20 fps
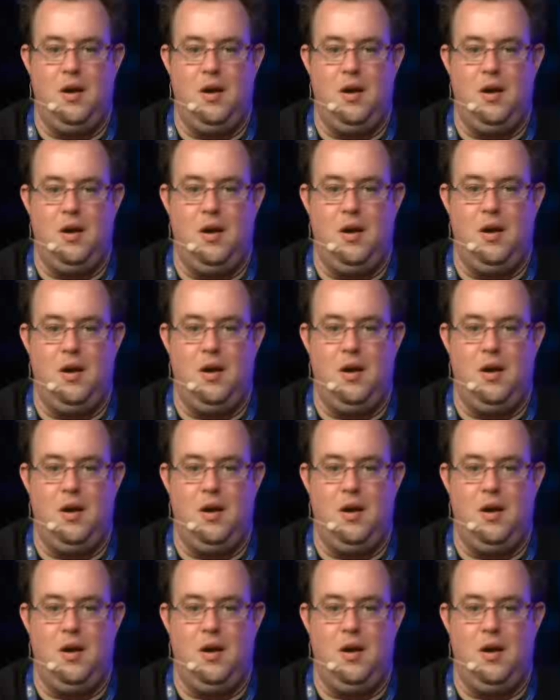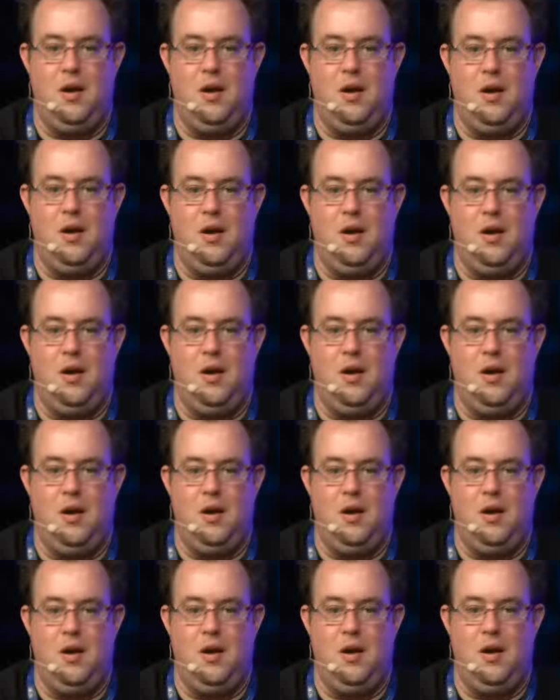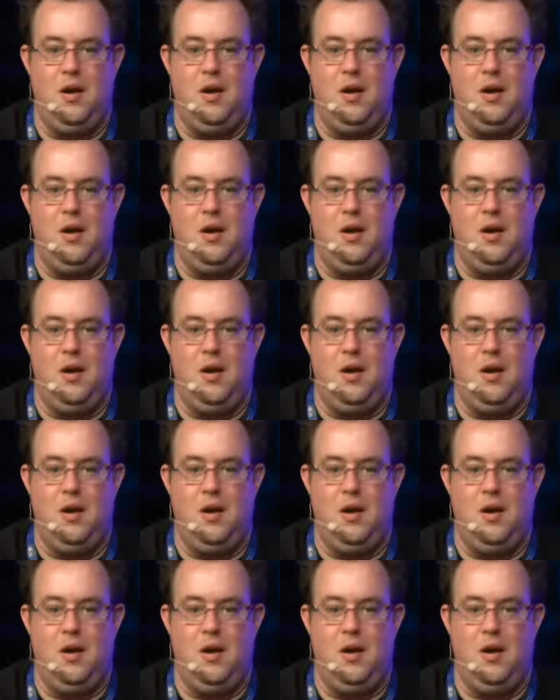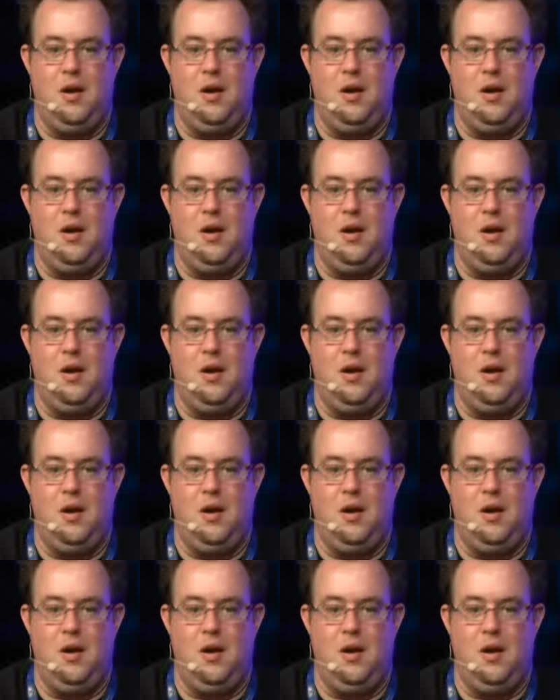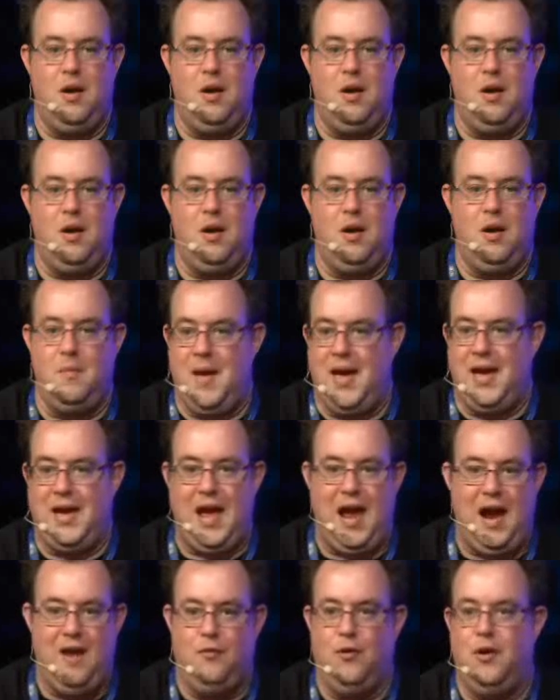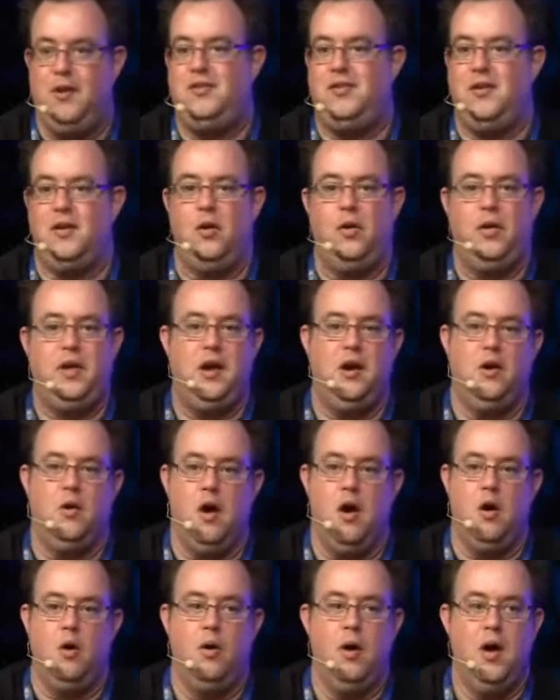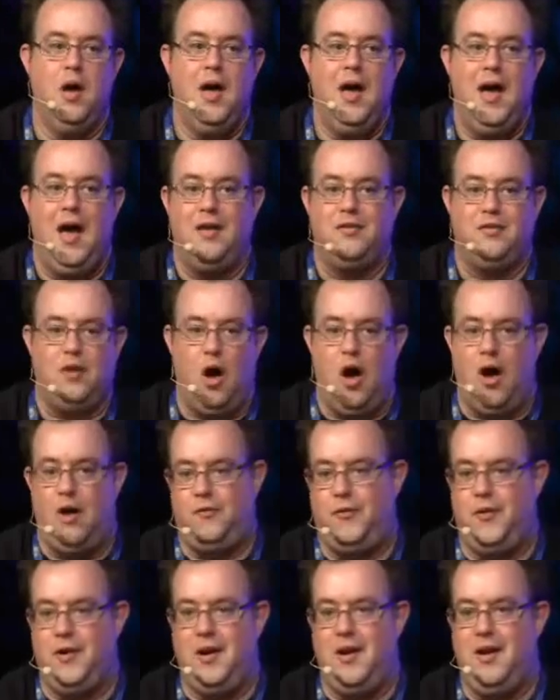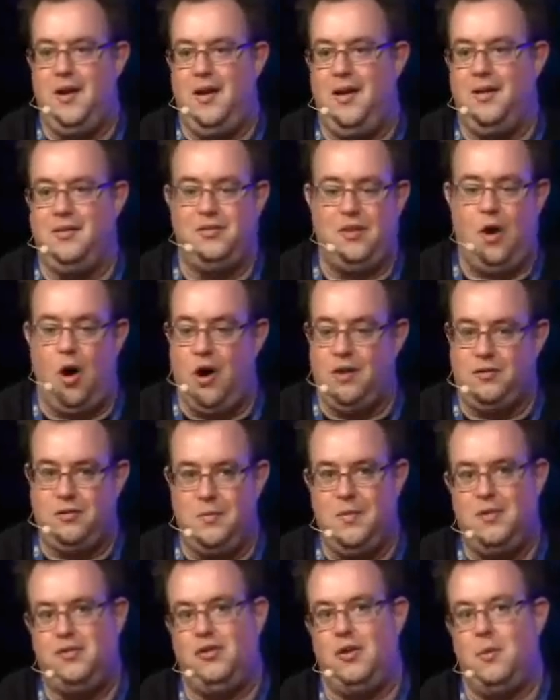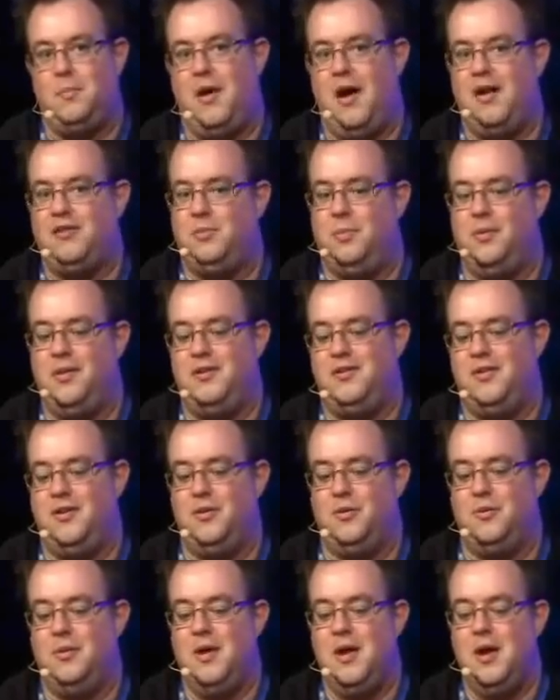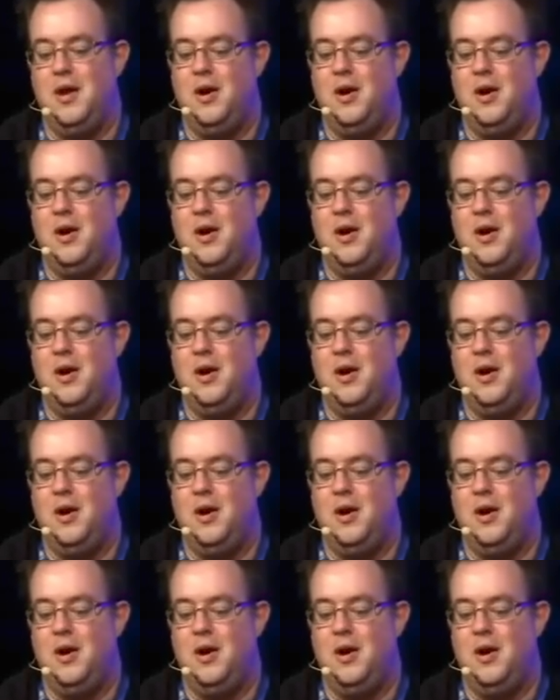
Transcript: certain phase, and the beginning is not where it comes. At the beginning, you're just trying to make every single hero as awesome as you can possibly do.